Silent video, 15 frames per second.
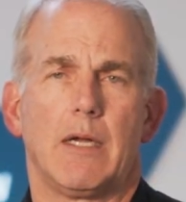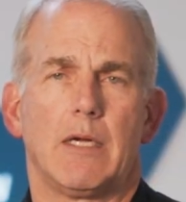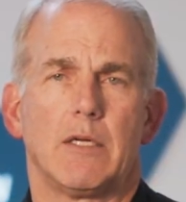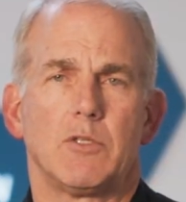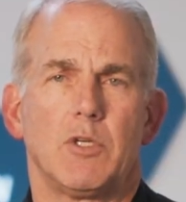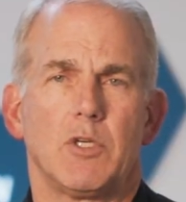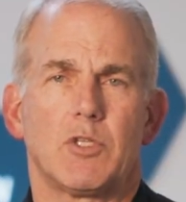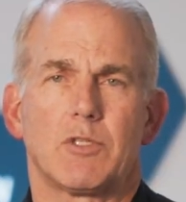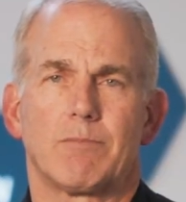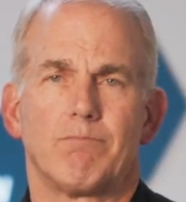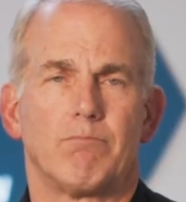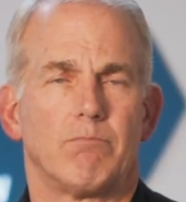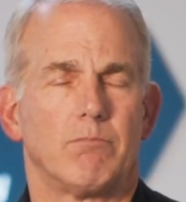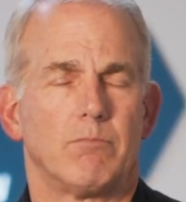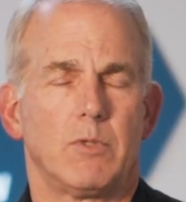
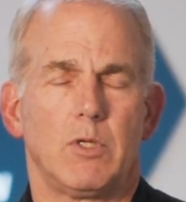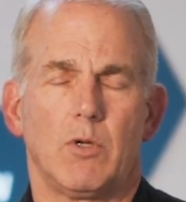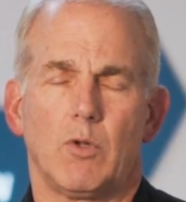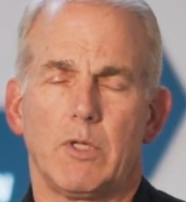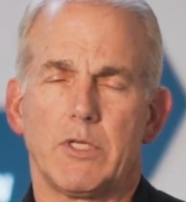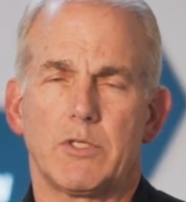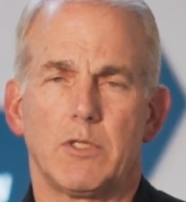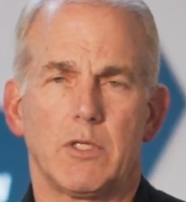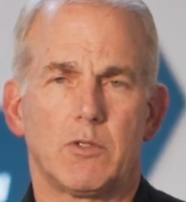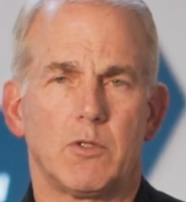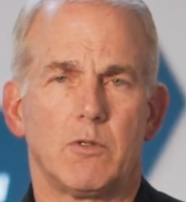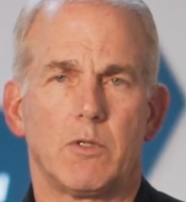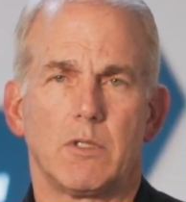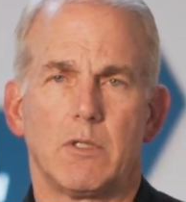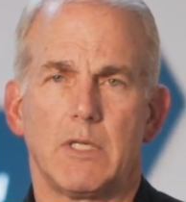listening
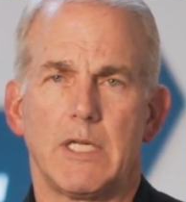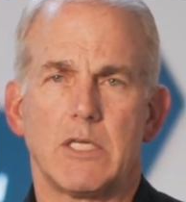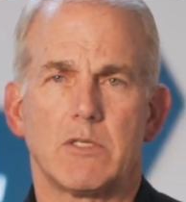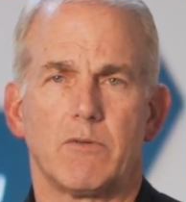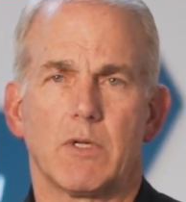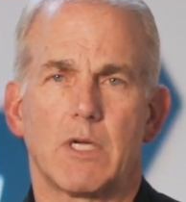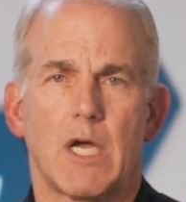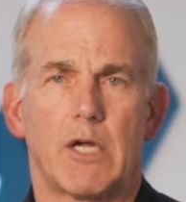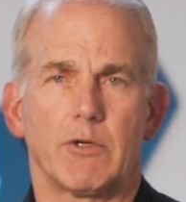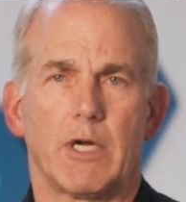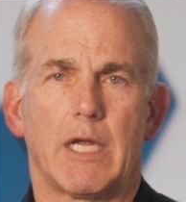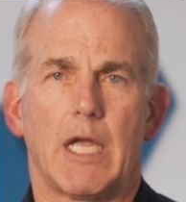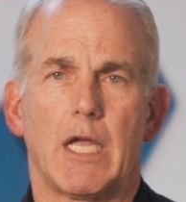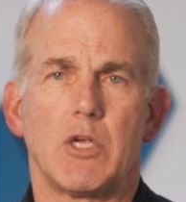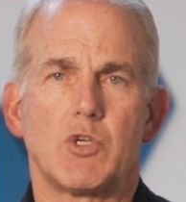to the needs of the
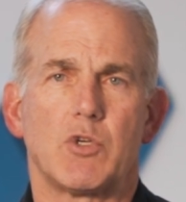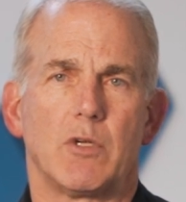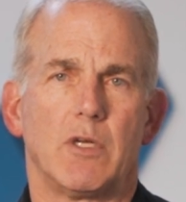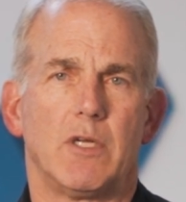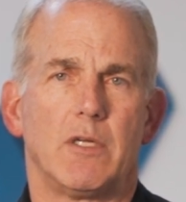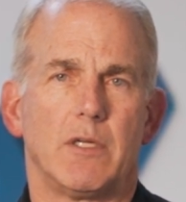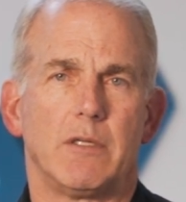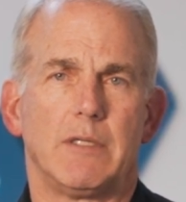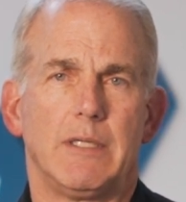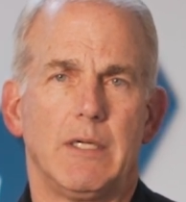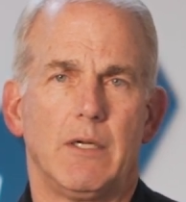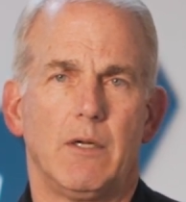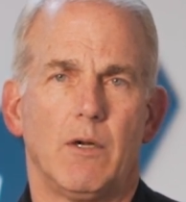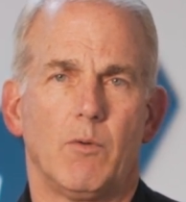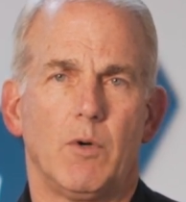congregation and
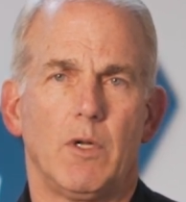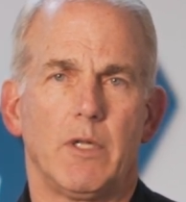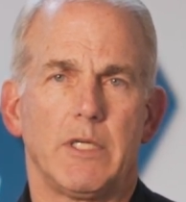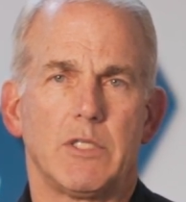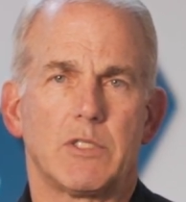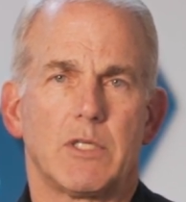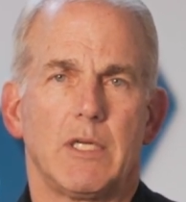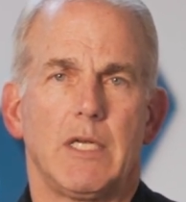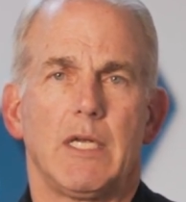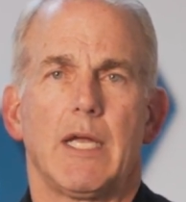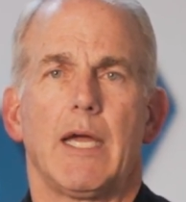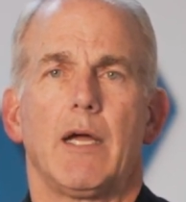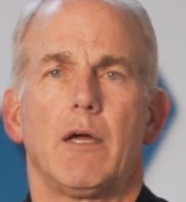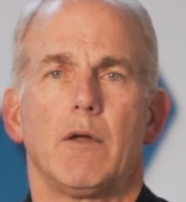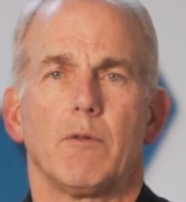really seeing
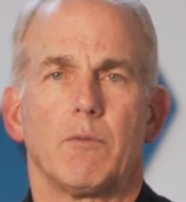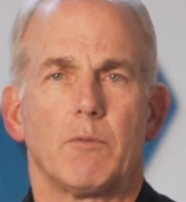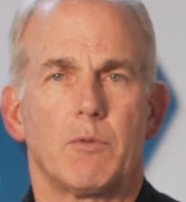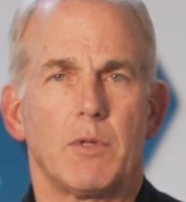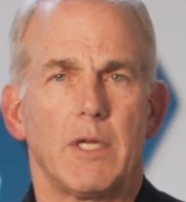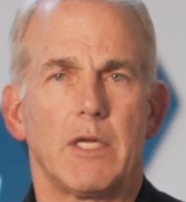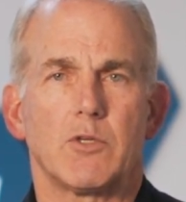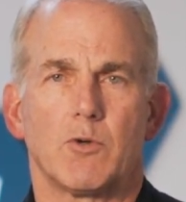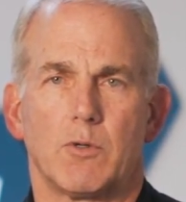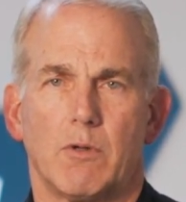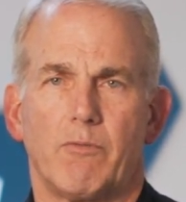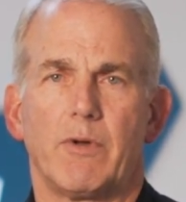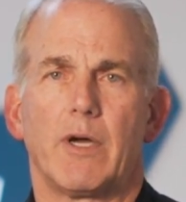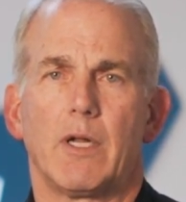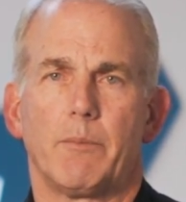how things are
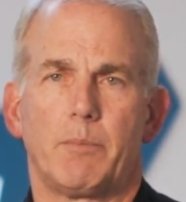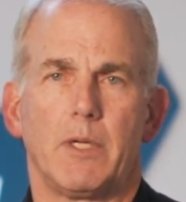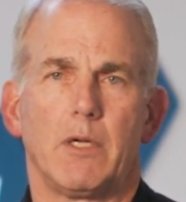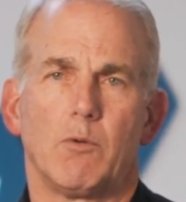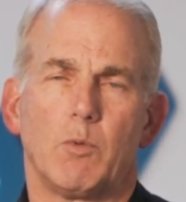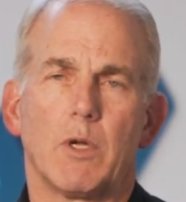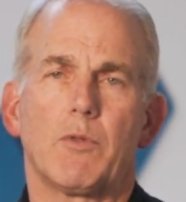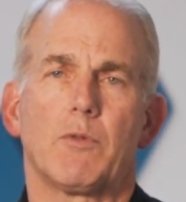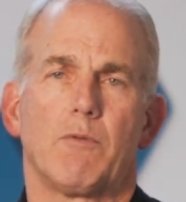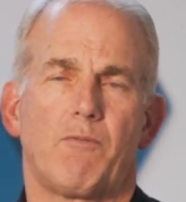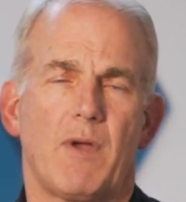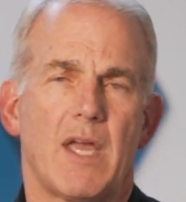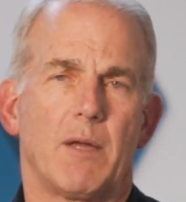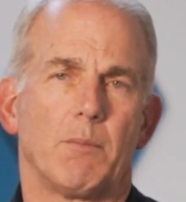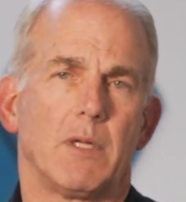developing with the
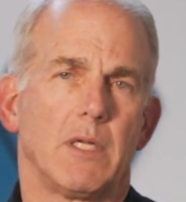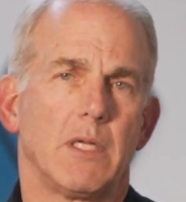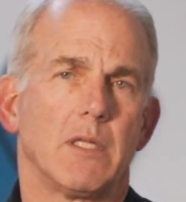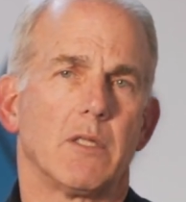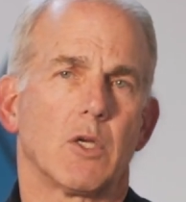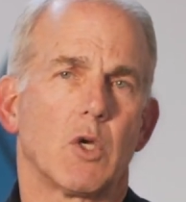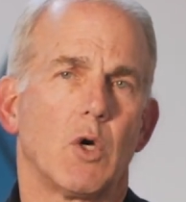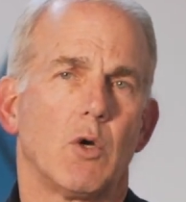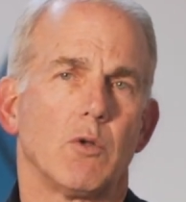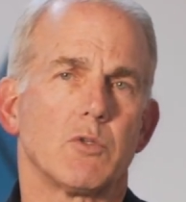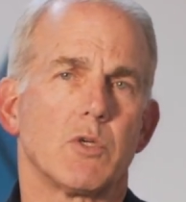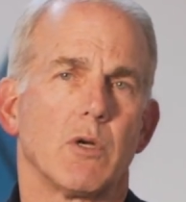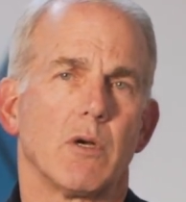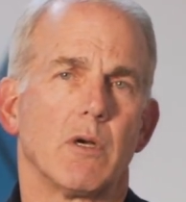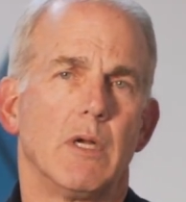family in the
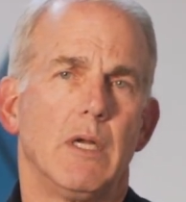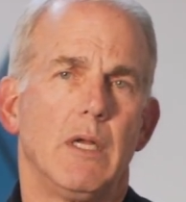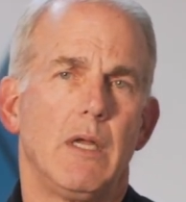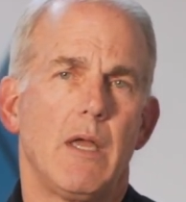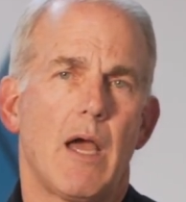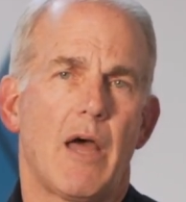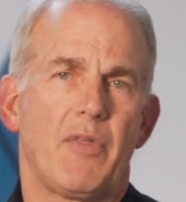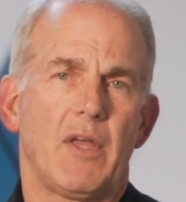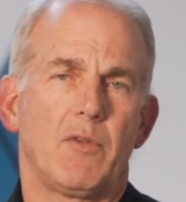culture. I